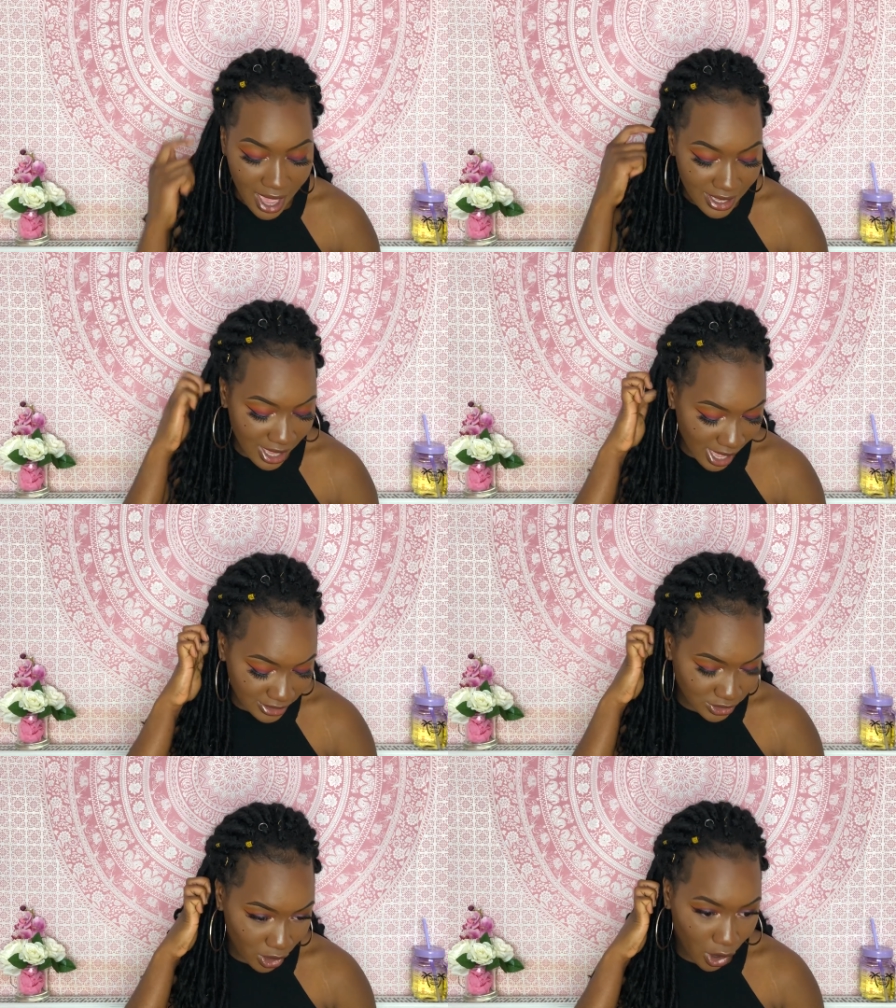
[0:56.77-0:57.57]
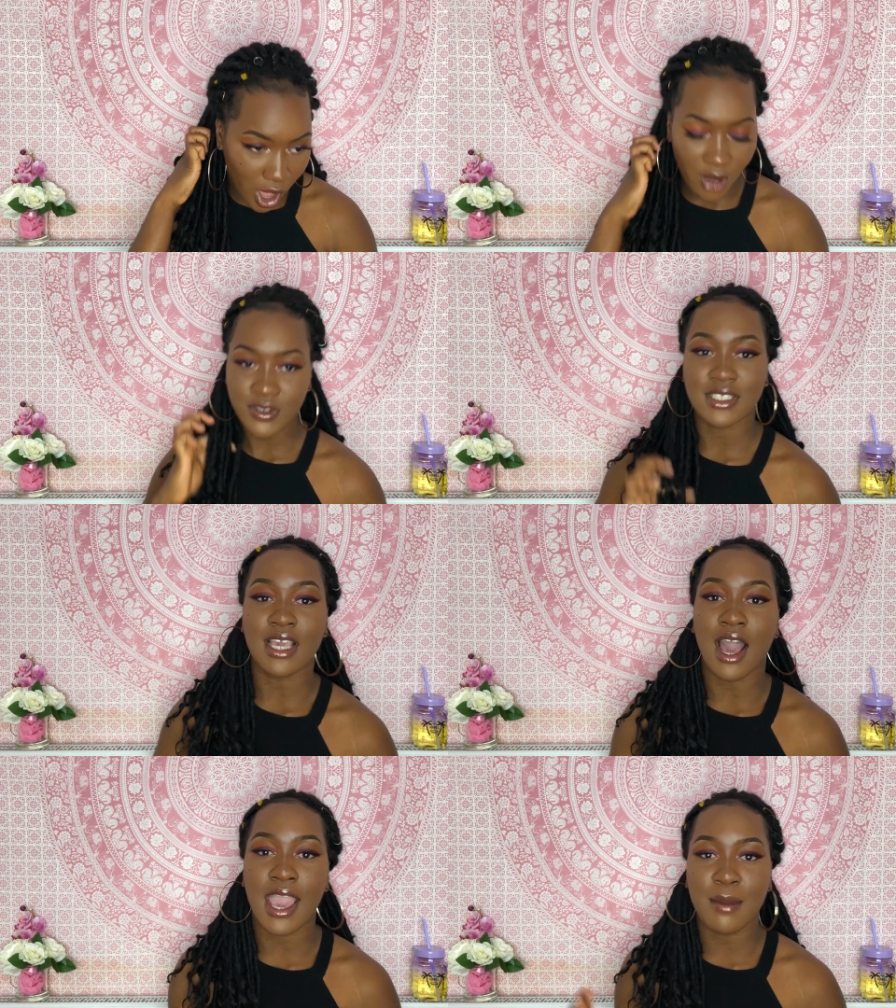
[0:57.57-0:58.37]
Yeah, so
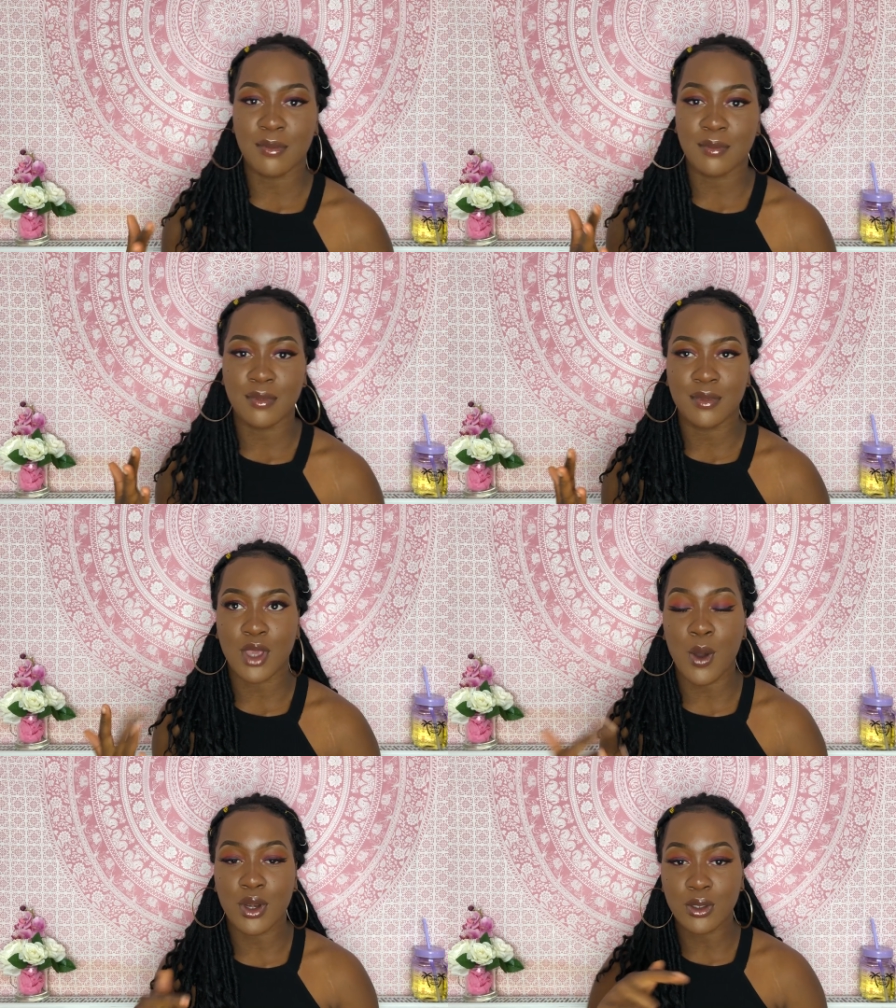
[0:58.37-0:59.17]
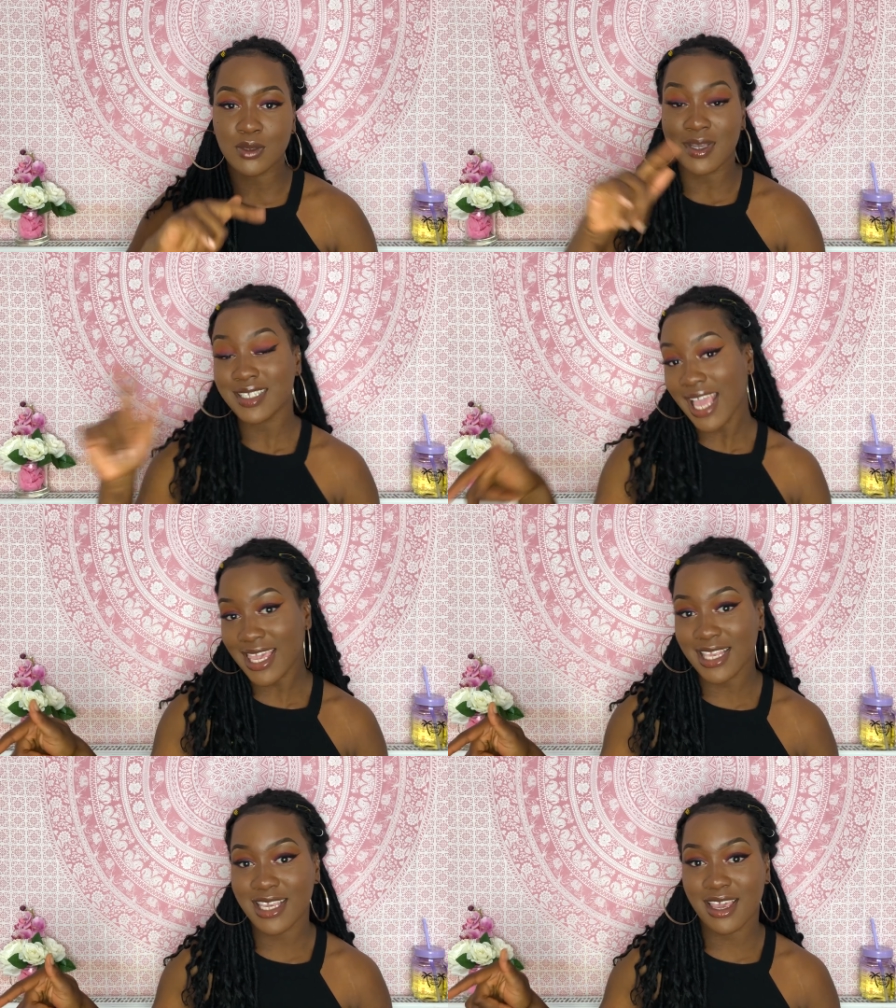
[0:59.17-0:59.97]
obviously I'm going on to my
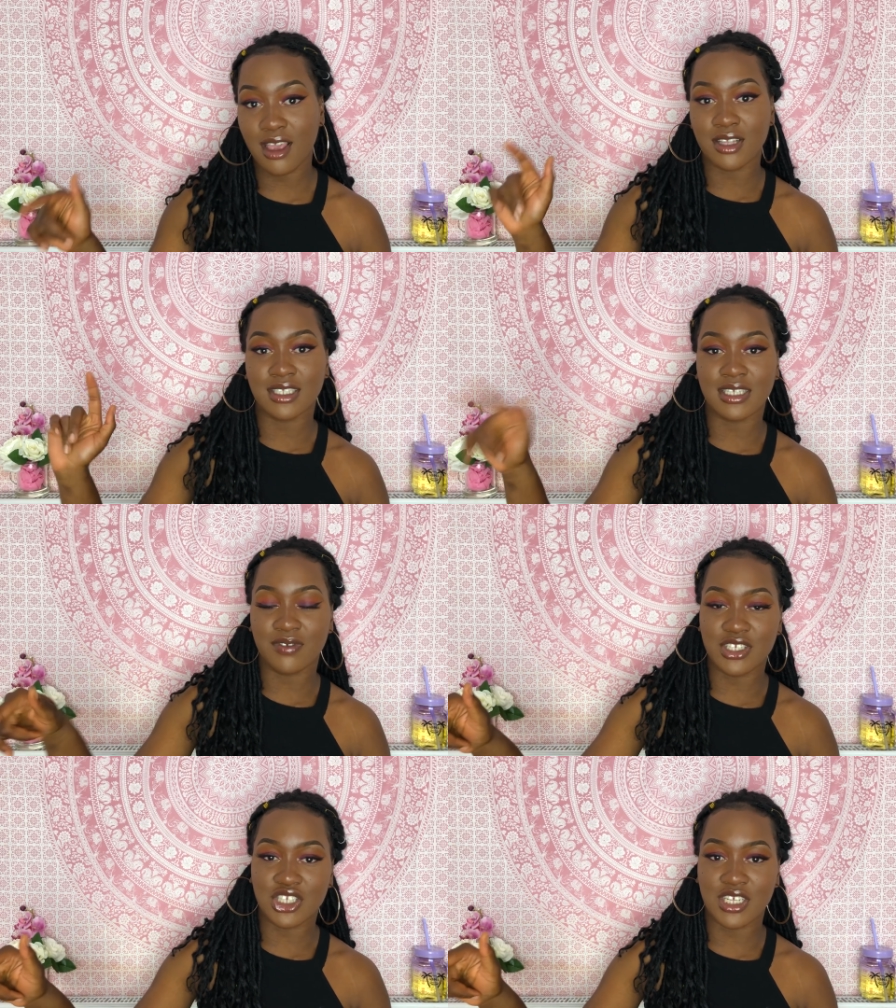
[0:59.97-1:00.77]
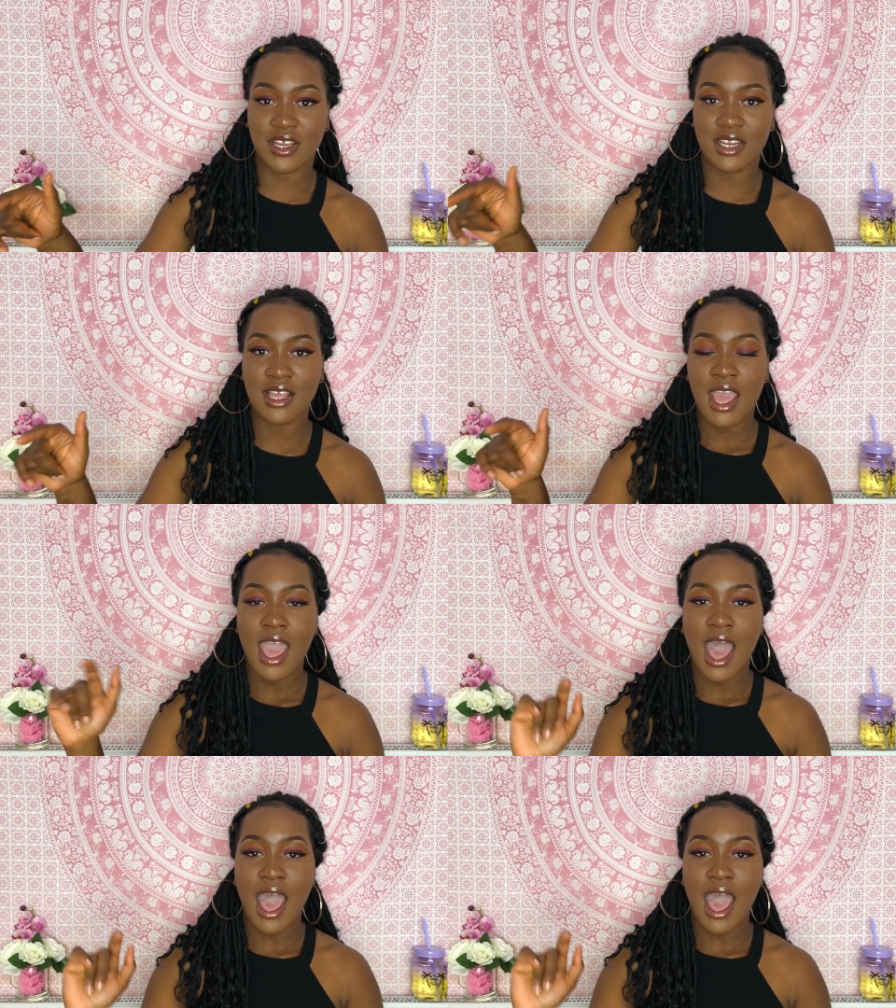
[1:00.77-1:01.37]
second year on civil engineering,